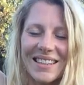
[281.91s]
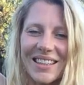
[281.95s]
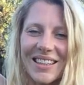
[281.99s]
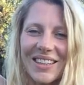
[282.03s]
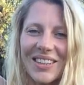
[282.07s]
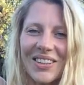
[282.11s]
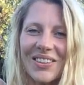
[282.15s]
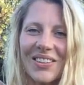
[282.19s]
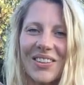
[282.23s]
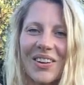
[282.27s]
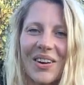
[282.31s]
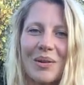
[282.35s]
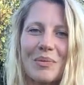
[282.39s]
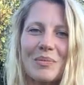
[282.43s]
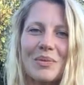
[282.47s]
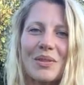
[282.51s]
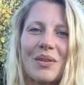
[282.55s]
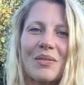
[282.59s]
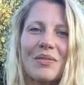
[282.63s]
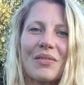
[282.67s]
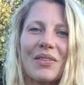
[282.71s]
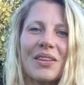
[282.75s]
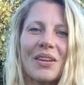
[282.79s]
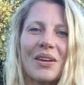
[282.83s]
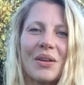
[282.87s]
Take your arms
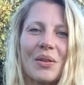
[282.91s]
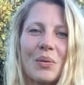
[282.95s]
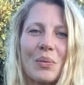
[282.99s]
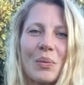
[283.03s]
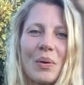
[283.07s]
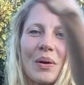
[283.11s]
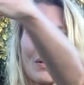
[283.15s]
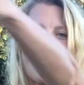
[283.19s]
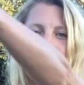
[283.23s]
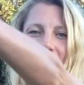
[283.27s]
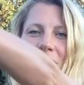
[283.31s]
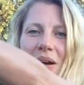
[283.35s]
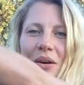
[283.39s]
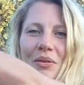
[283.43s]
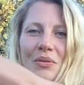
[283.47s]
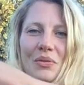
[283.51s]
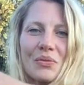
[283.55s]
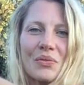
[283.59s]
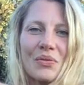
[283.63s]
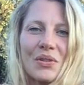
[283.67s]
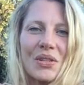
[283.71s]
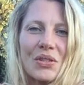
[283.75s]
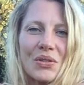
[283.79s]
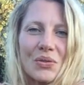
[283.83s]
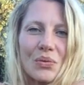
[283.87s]
over the other way
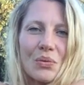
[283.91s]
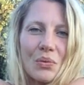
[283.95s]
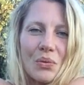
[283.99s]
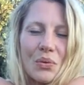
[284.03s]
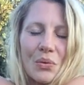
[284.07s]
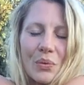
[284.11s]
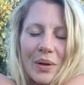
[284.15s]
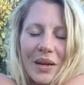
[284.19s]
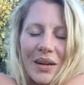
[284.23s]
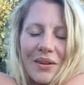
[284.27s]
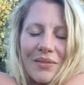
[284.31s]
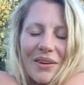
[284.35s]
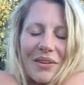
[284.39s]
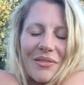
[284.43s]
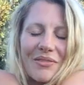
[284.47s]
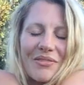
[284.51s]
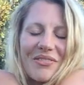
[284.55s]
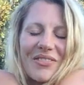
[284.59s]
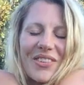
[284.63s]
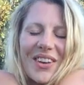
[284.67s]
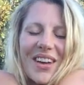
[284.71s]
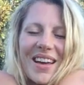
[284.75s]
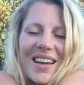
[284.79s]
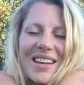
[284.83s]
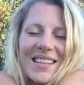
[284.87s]
around. Reach all the way around
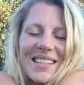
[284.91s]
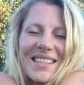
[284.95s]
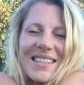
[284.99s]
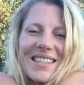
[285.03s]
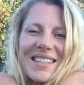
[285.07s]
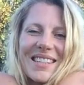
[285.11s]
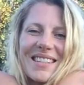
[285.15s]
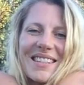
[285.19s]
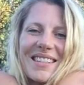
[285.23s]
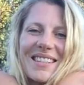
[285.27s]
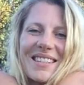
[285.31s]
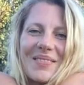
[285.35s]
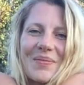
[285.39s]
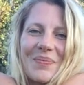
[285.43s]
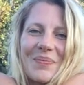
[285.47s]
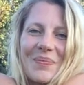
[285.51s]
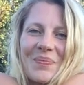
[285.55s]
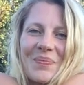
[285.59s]
first.